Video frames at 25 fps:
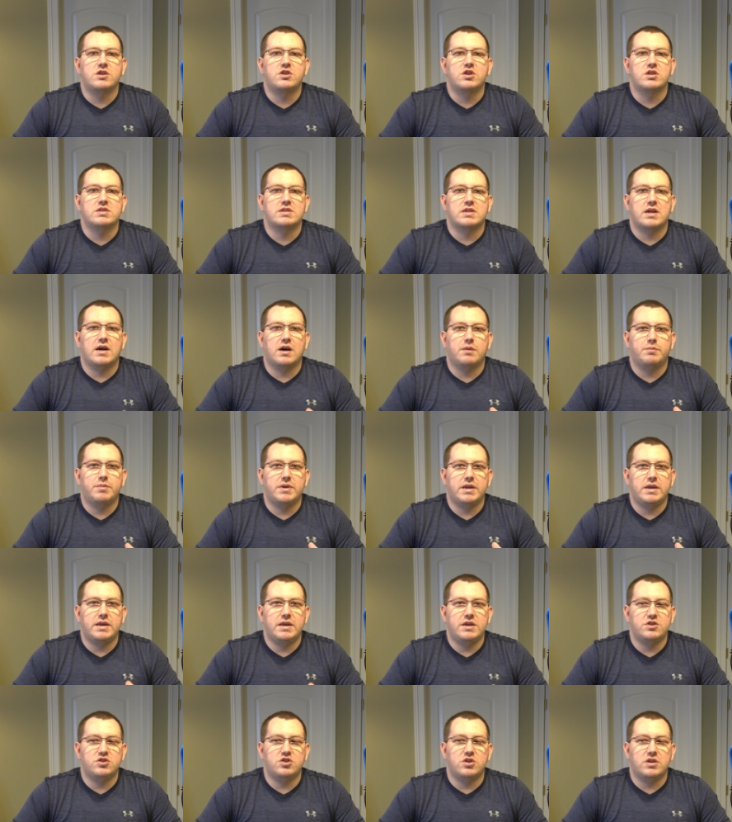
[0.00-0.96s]
just to help
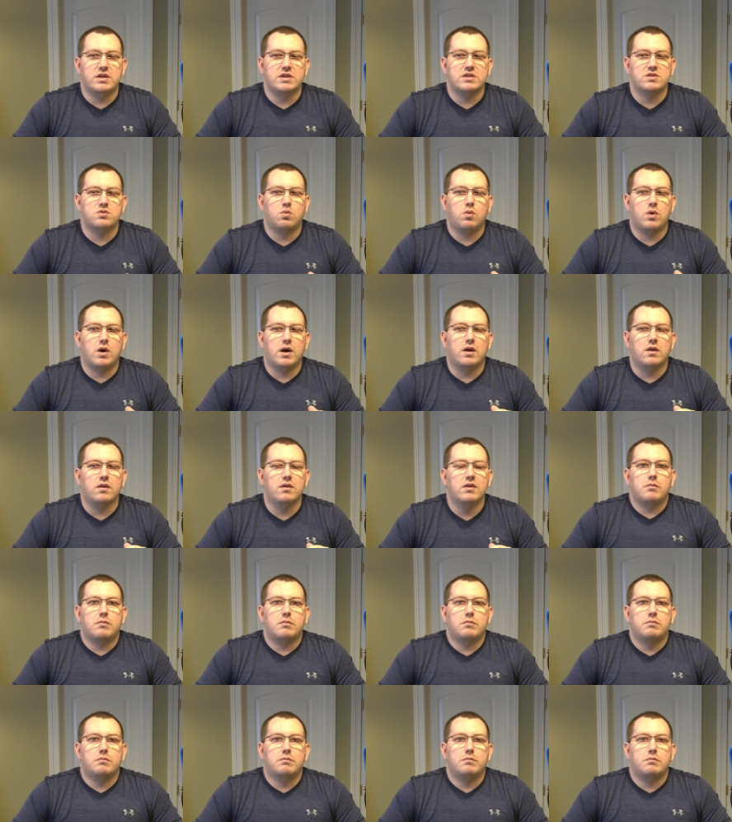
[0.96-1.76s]
adhesion as well.